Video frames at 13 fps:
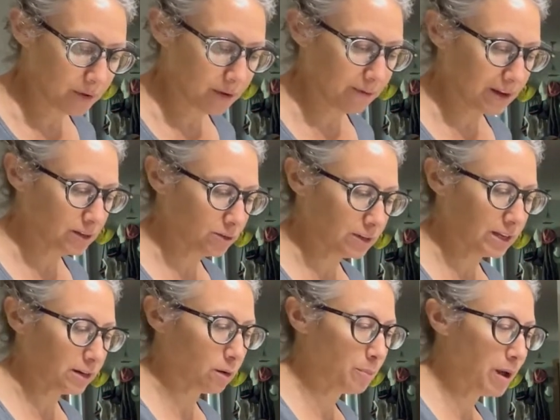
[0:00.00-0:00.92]
If I don't
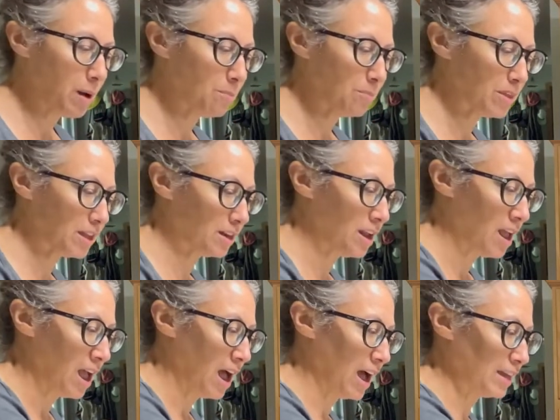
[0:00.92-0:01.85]
hear a pop, then
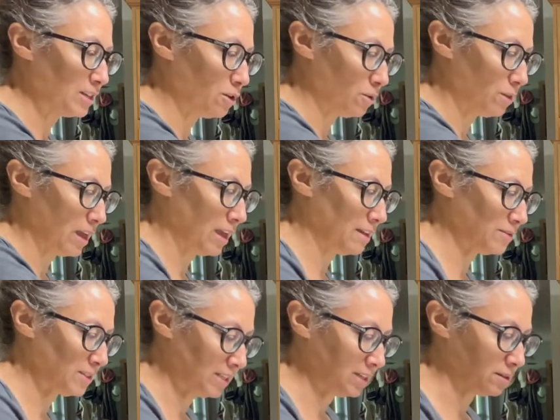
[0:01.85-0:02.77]
I know they have
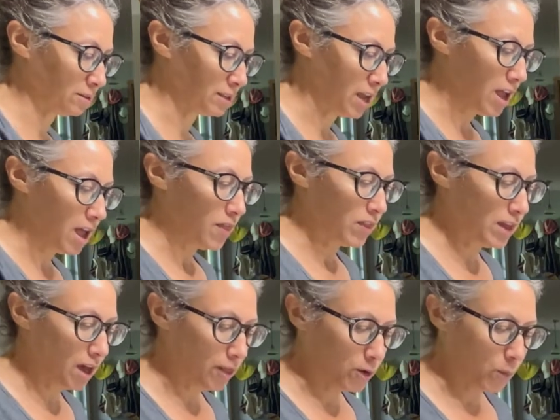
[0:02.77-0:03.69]
sealed. The
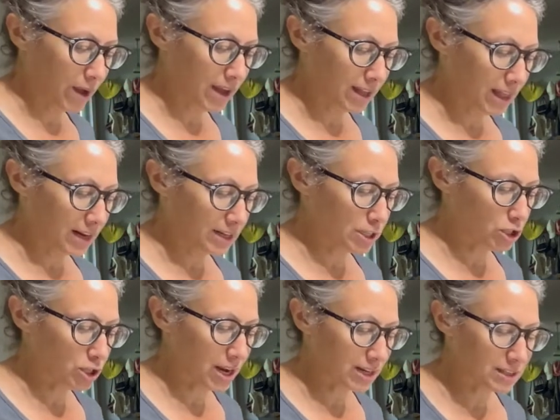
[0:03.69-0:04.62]
other way I like to
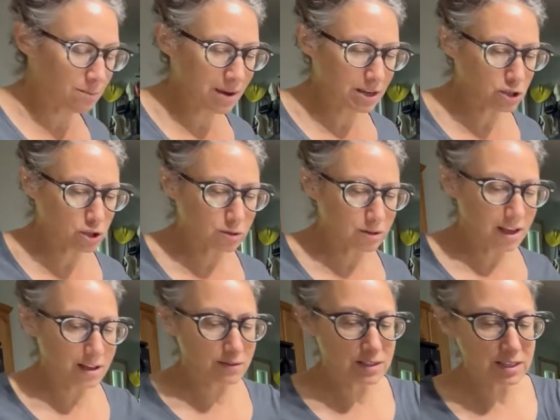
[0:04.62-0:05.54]
check to make sure they
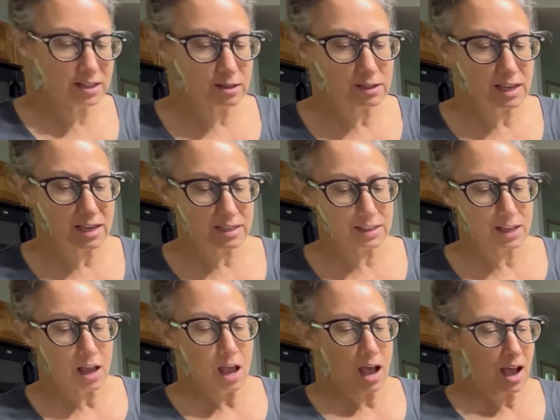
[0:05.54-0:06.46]
have sealed is
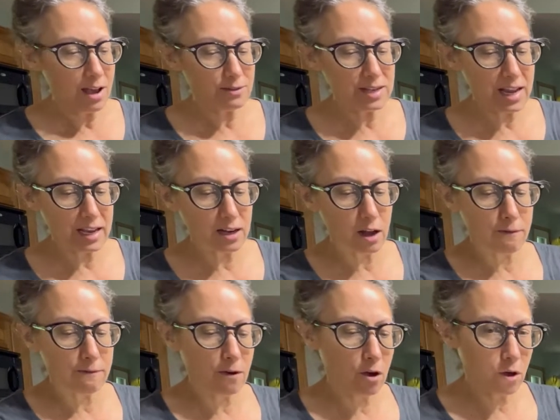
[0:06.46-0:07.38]
I've taken
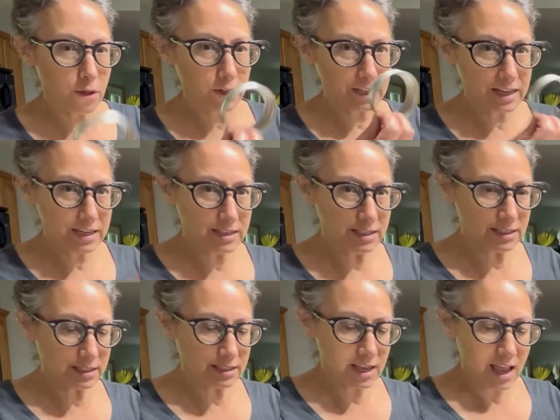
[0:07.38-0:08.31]
off all the
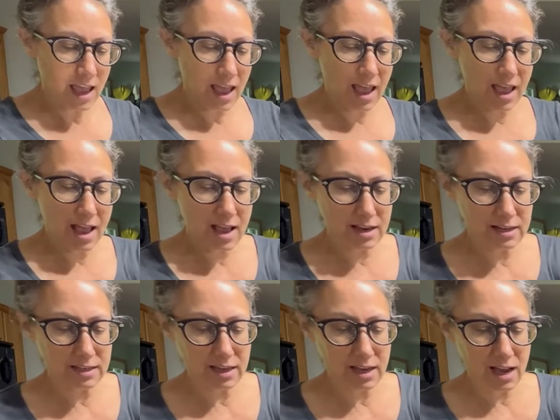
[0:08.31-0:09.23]
lids
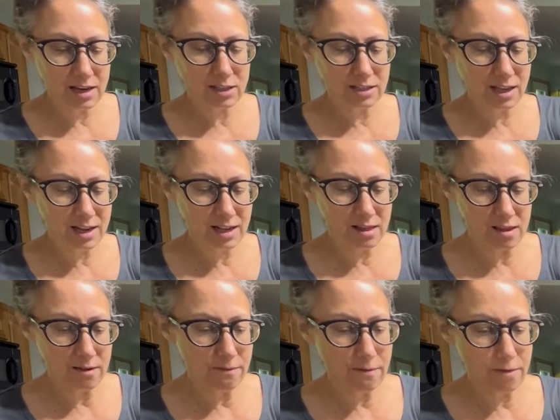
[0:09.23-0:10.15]
and I just kind of
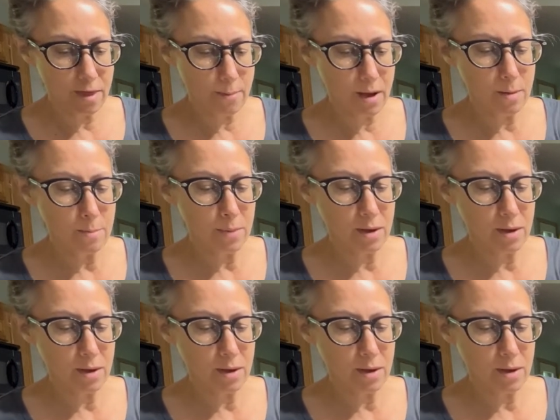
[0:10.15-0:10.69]
lift them up.